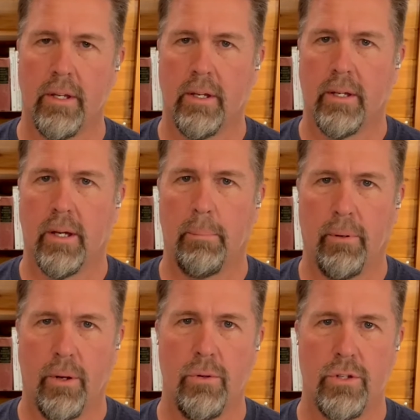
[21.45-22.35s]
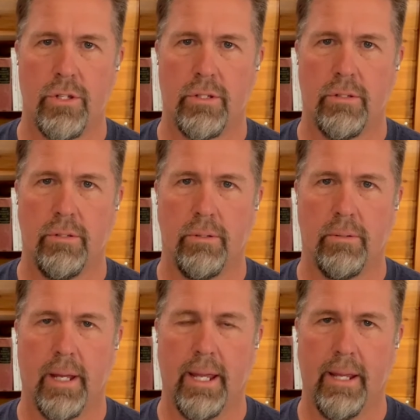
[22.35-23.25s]
approach
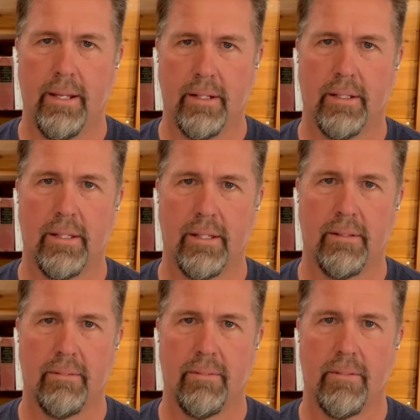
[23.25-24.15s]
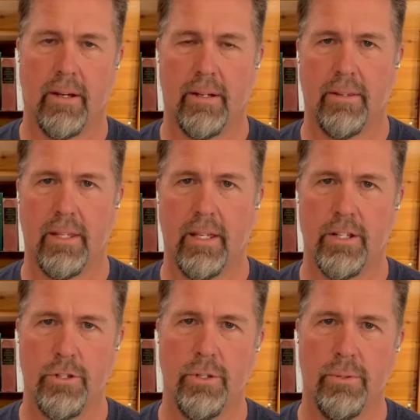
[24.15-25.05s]
to handling the
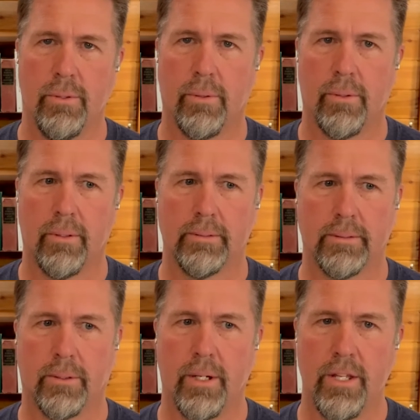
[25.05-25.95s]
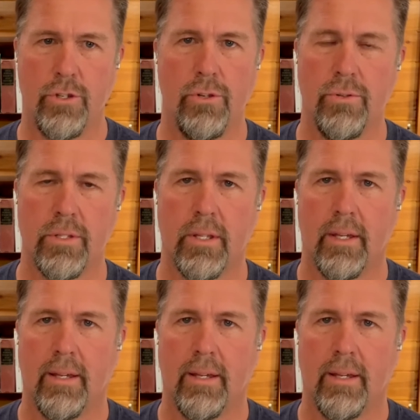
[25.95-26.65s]
issue or issues.